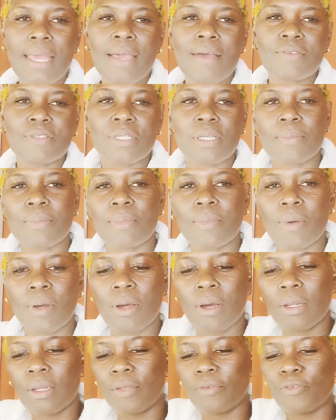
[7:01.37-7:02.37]
I have some
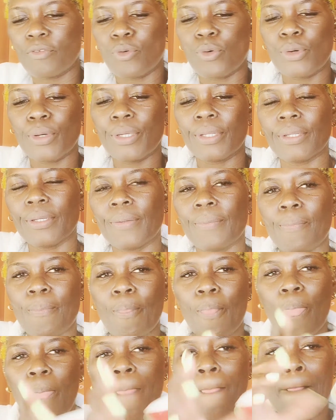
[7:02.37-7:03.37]
olive oil.
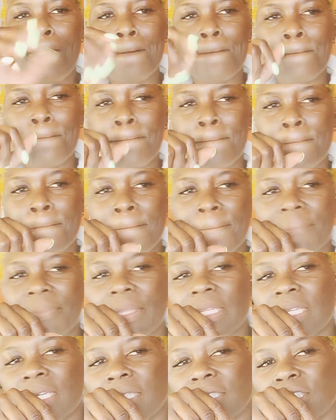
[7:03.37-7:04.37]

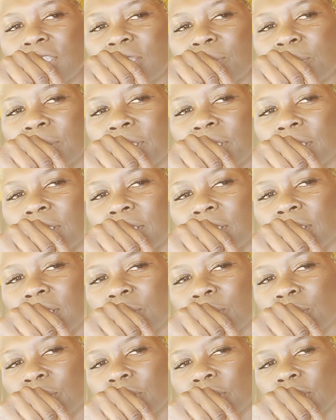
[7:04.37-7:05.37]
But I just put a
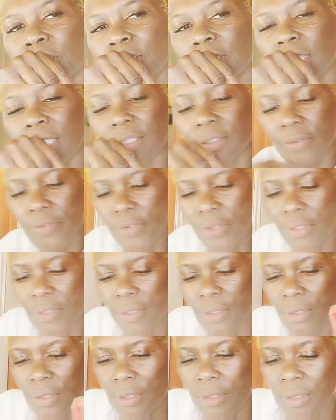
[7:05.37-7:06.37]
teaspoon inside of here.
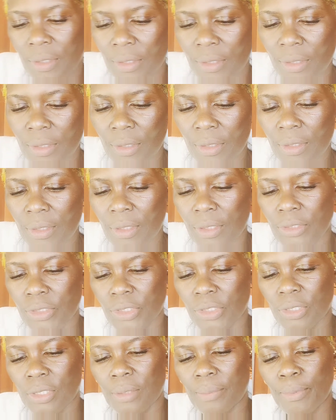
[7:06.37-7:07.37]
I
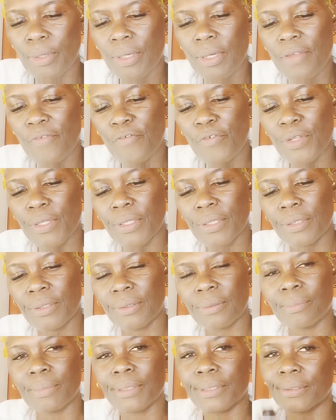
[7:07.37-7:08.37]
should have bring the funnel,
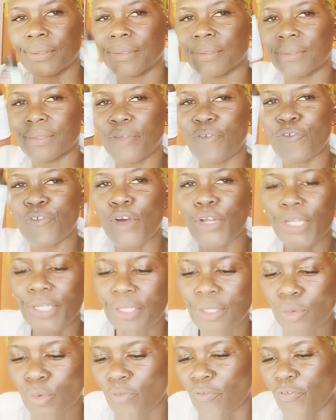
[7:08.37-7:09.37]
but the
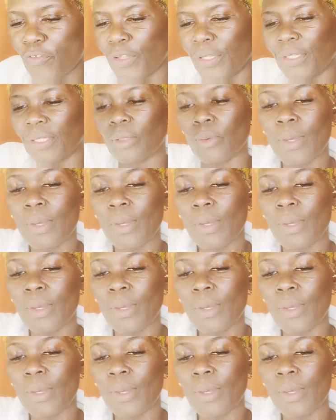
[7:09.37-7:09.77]
funnel or funnel,